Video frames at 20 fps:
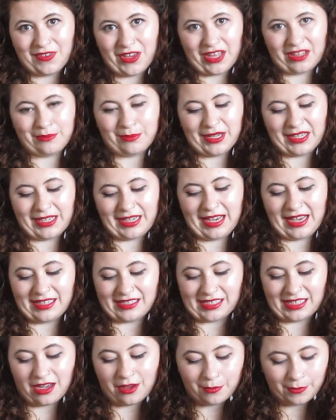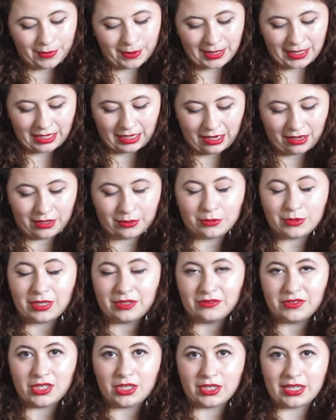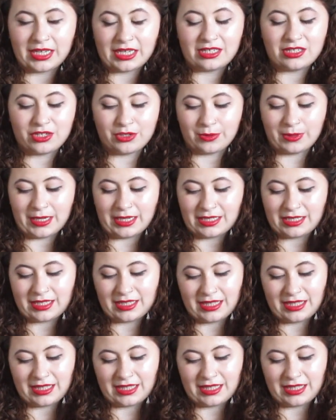Hellbunny as a company. I will have to look into it.